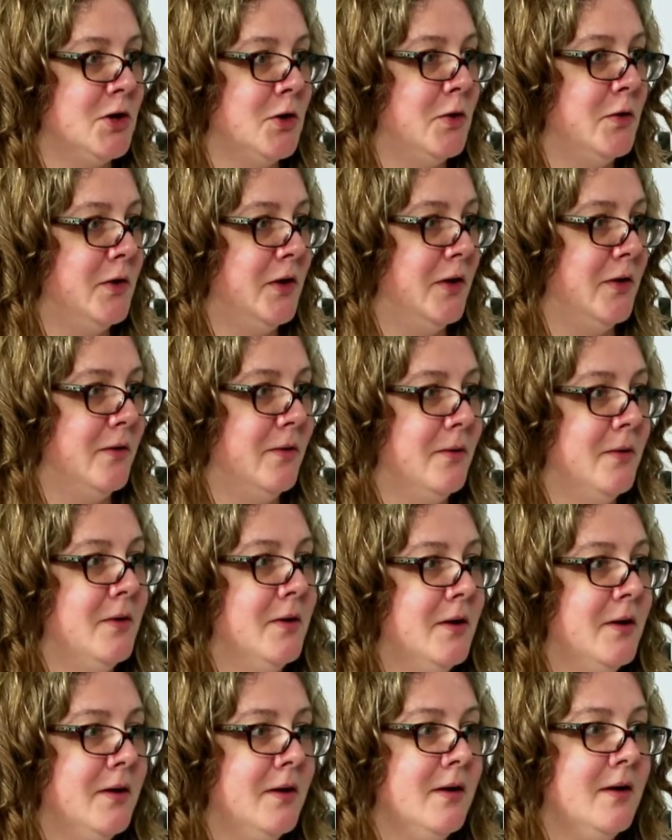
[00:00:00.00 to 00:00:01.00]
And open up one you.
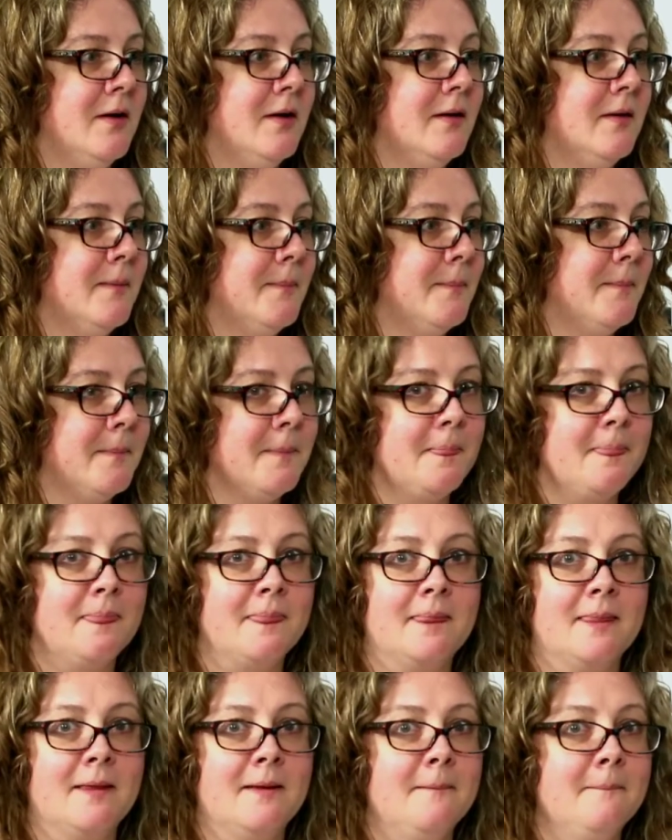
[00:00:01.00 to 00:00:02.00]
of the thirty-seven
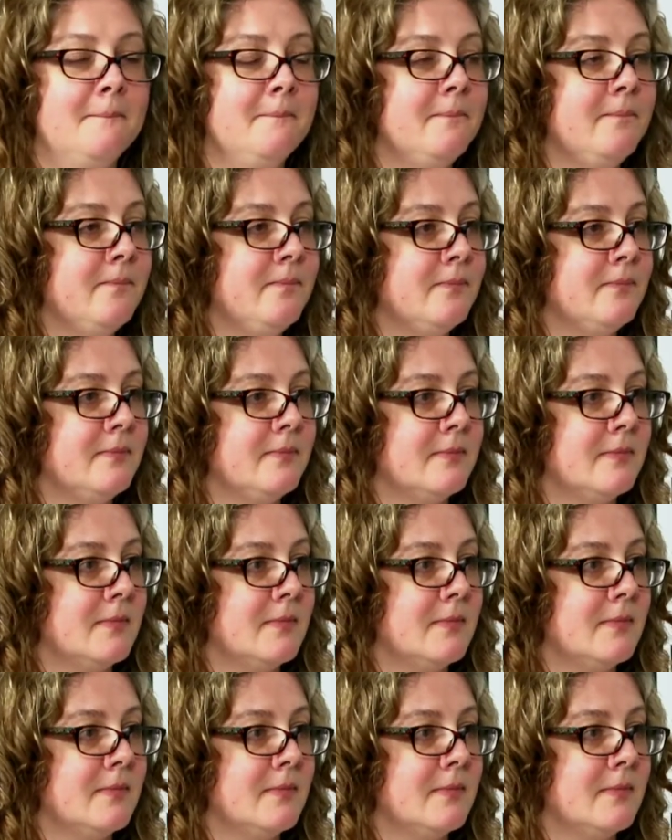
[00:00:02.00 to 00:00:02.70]
thousand emails you have in